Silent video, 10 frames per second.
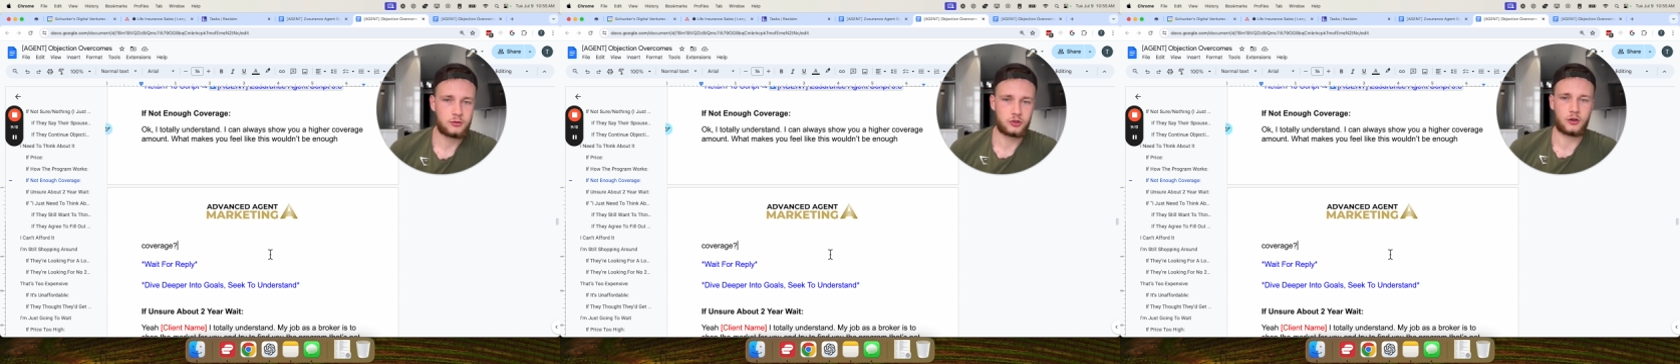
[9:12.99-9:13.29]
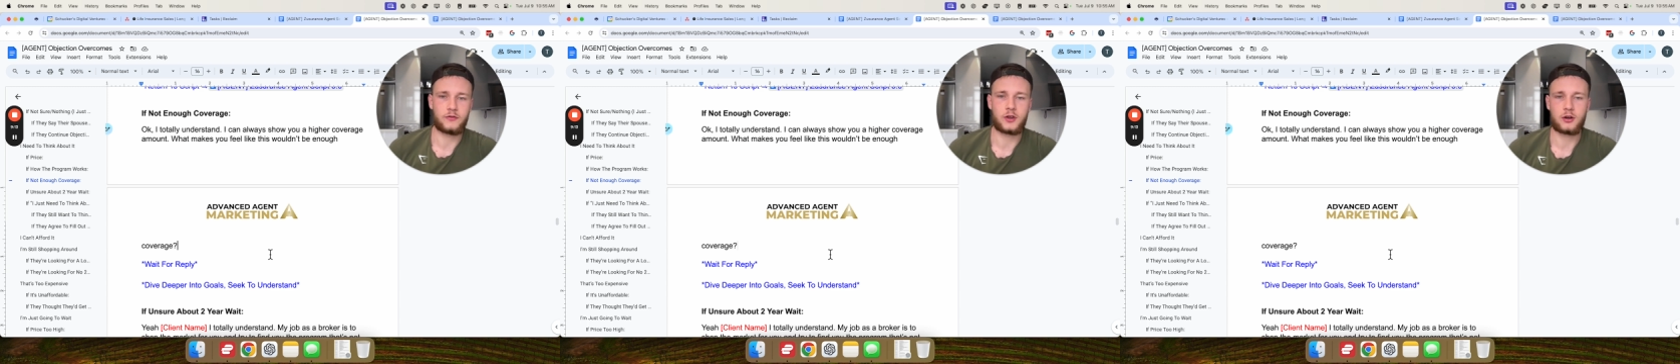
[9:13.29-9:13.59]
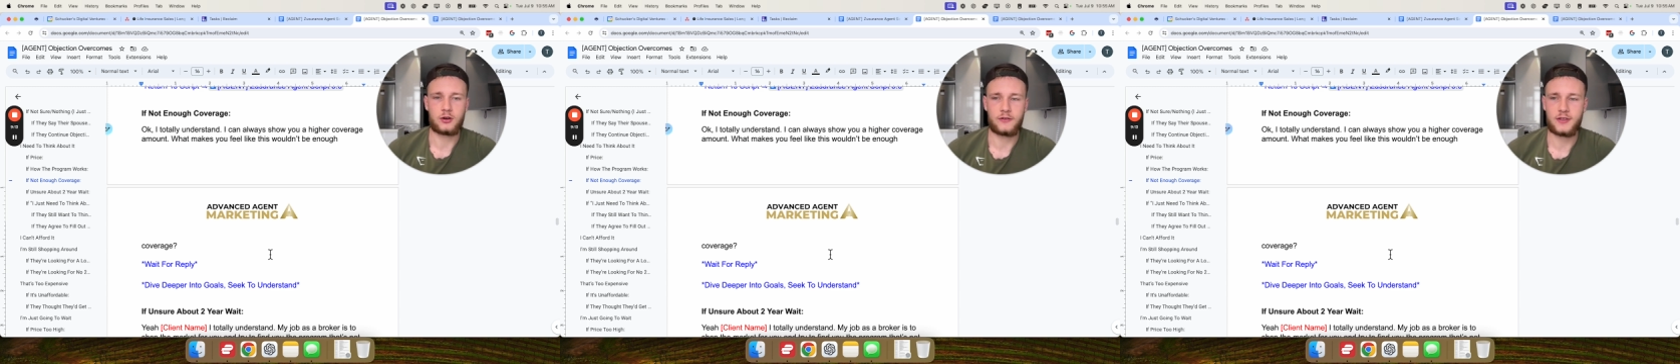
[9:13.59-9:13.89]
So
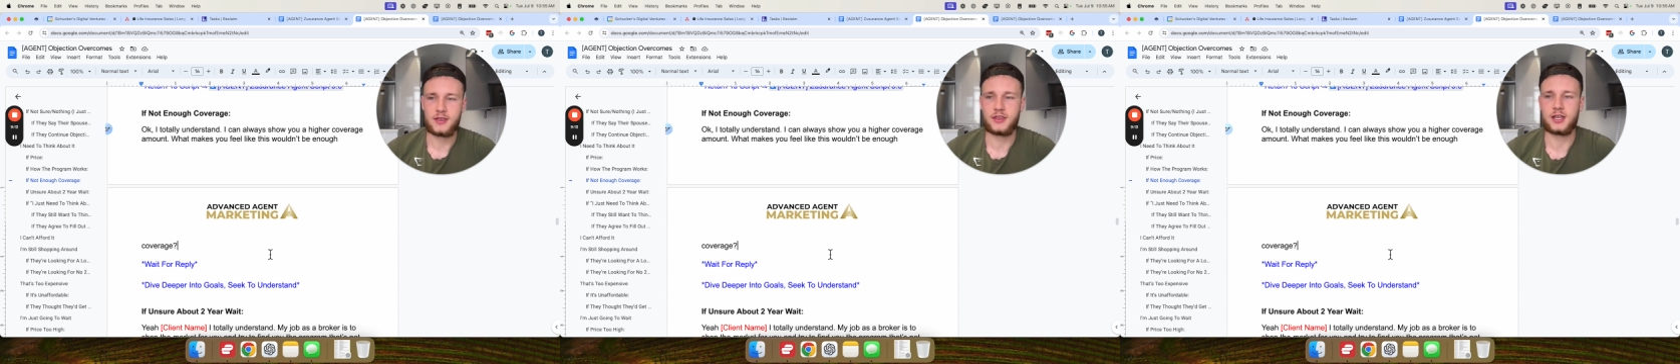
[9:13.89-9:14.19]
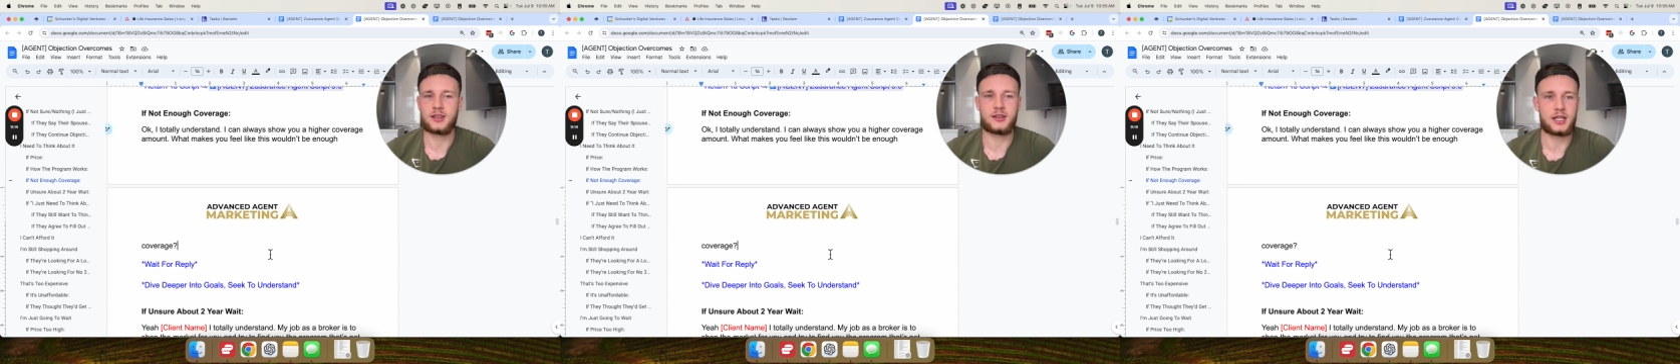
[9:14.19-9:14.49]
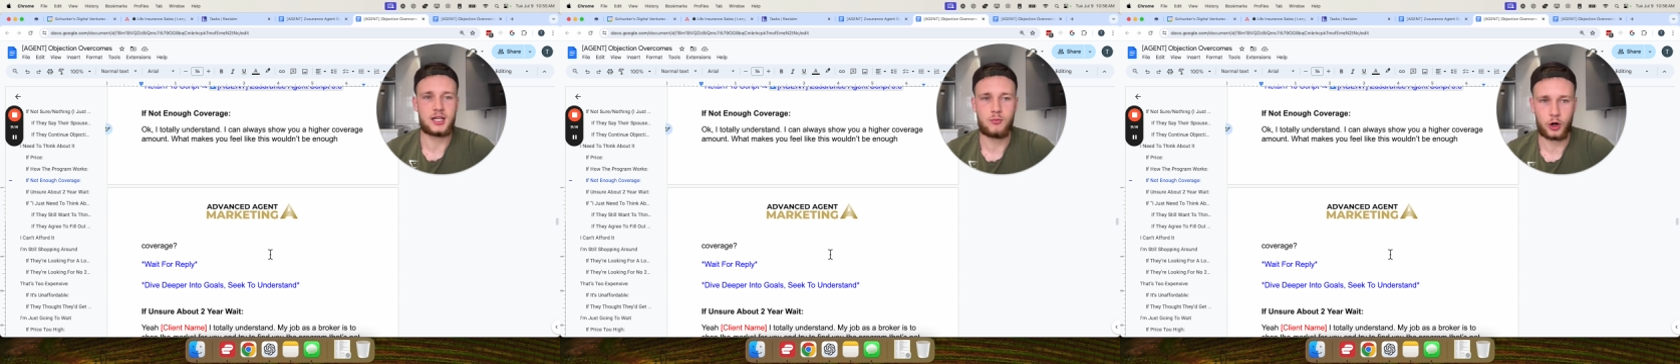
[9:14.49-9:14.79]
if they think that they
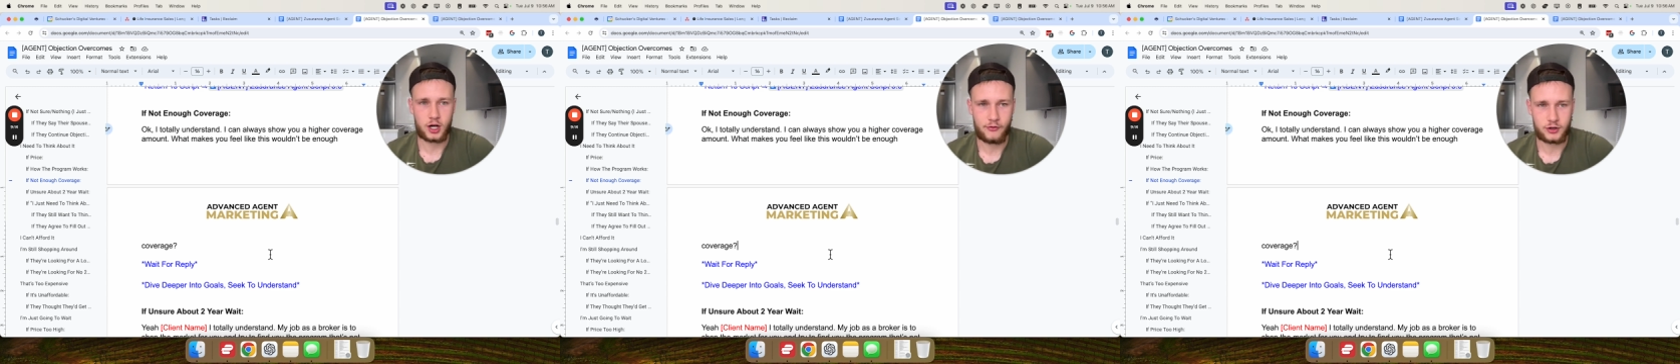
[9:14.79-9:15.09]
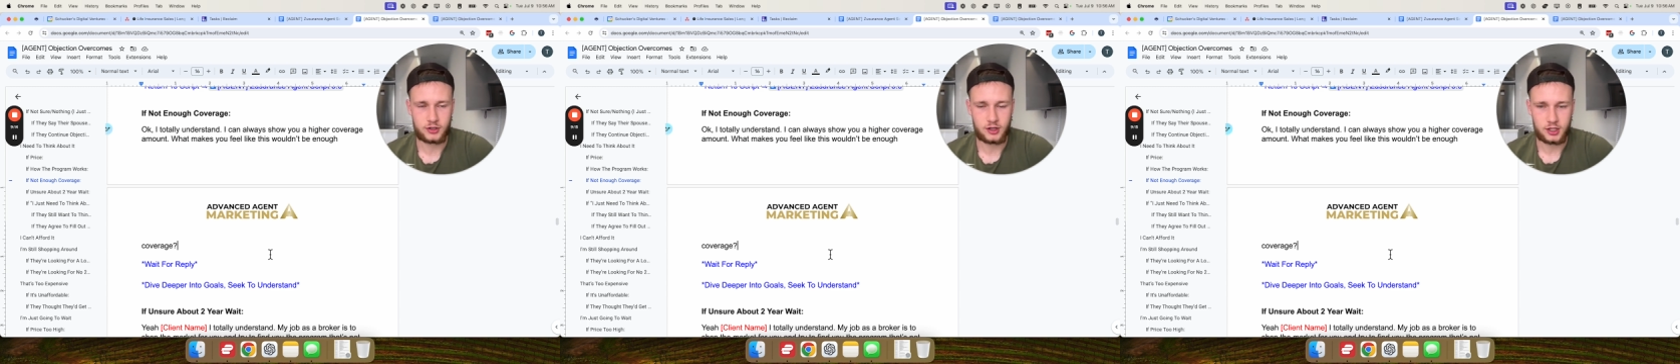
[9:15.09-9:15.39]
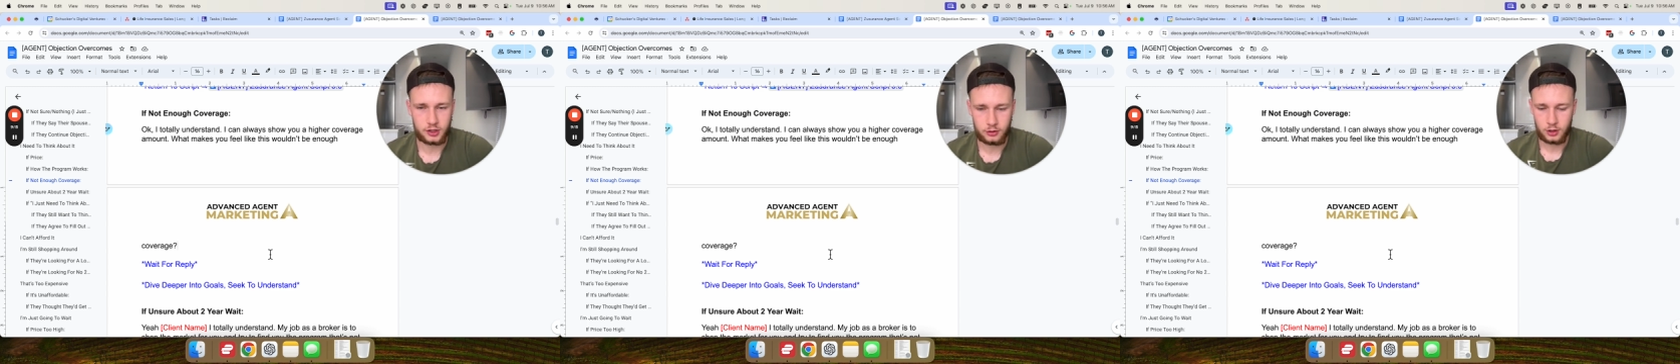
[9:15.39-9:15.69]
need more coverage than they
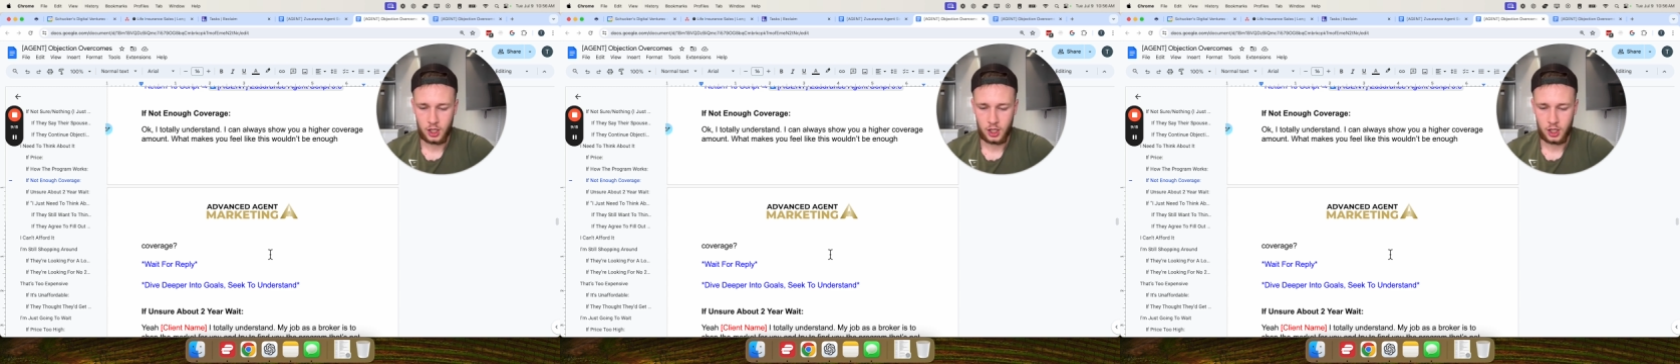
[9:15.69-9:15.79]
do,